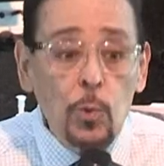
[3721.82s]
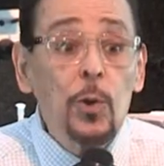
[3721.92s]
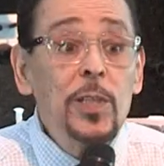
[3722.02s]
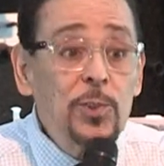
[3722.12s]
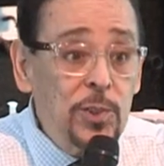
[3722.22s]

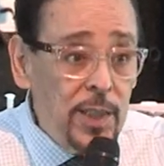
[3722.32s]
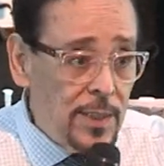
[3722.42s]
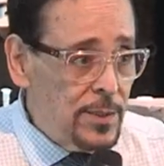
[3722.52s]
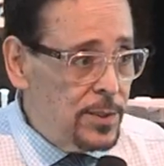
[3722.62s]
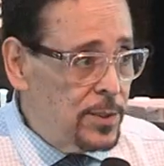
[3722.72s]

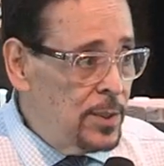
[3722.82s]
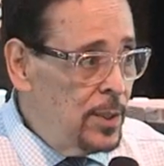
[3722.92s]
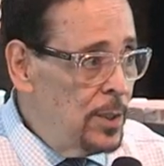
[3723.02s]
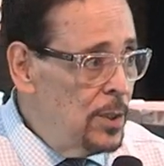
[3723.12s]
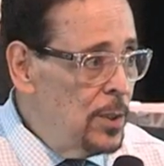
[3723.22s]
Christians
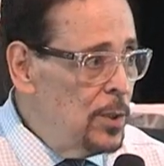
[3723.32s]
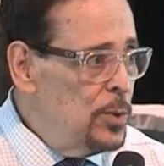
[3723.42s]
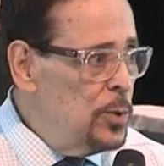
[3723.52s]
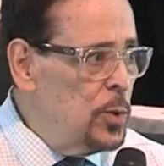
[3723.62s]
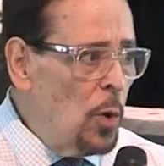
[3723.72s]

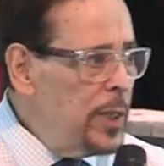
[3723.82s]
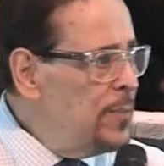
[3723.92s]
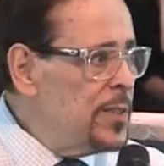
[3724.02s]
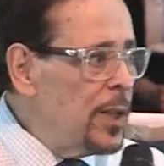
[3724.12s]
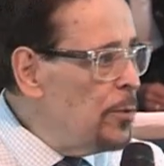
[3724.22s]
don't
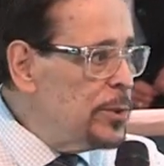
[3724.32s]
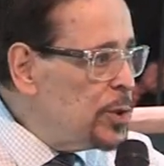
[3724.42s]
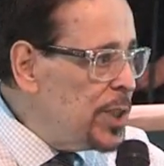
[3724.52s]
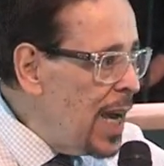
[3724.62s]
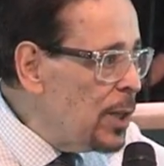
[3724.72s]
even
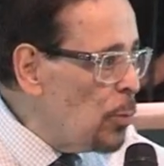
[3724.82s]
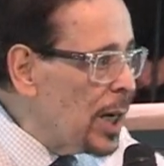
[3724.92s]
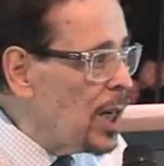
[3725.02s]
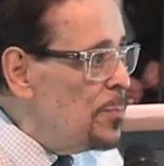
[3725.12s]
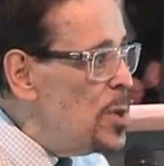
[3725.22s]
understand
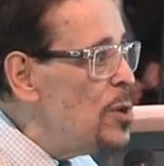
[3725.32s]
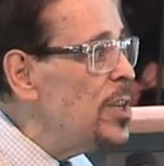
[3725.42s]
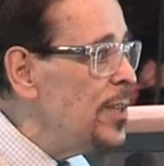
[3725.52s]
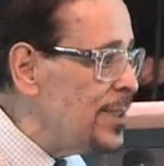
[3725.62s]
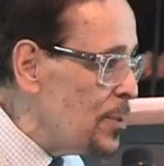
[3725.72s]
what
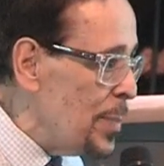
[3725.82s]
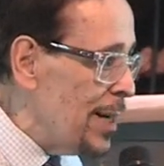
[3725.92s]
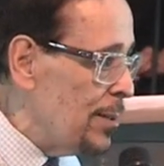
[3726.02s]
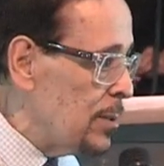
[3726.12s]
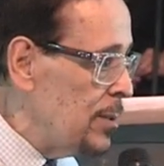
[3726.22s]
communion is
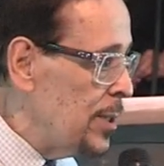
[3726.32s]
about